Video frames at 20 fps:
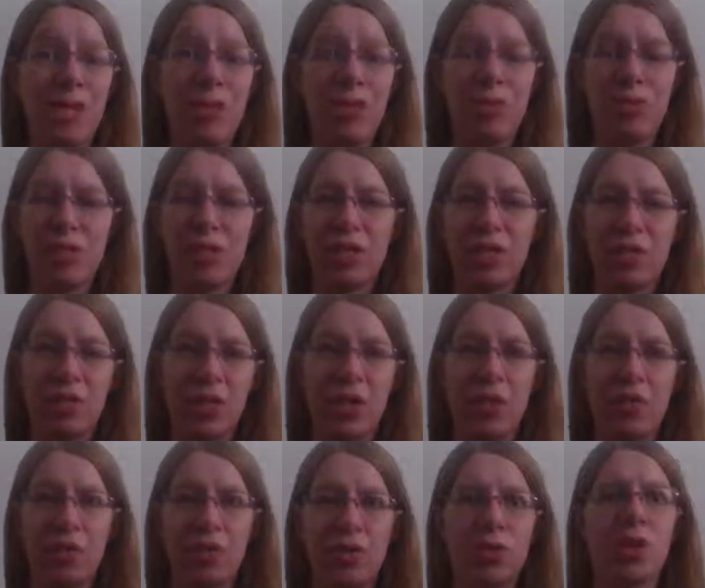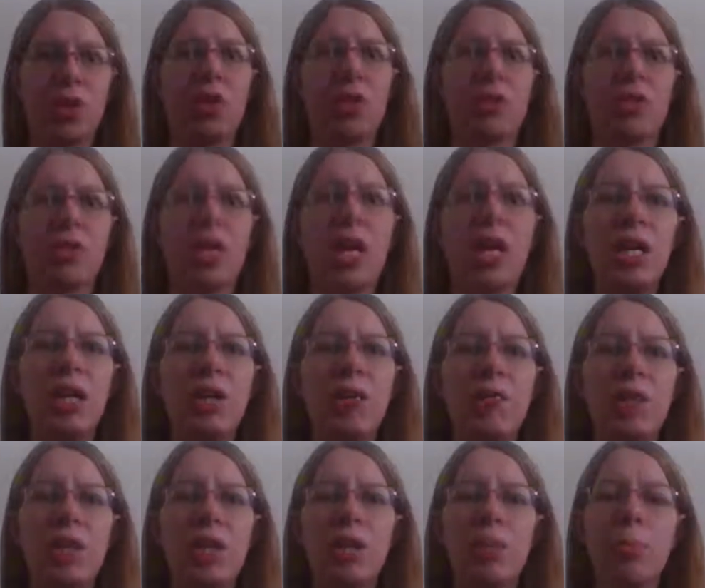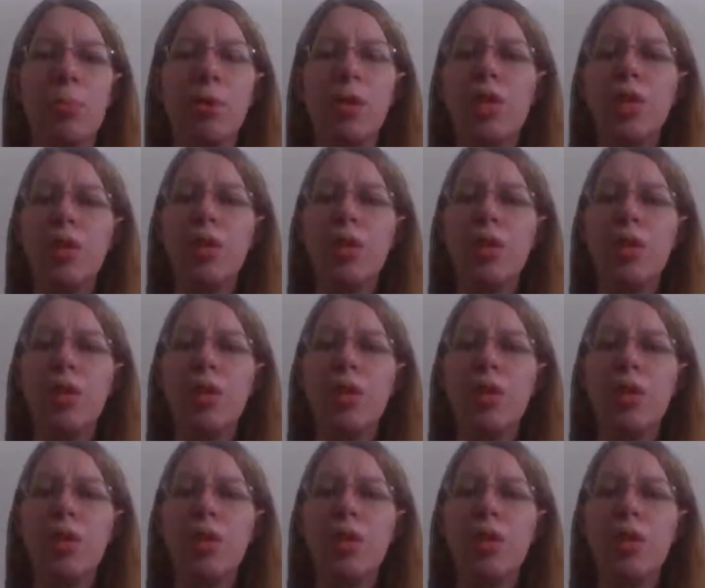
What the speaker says: that there's like this other dark side of them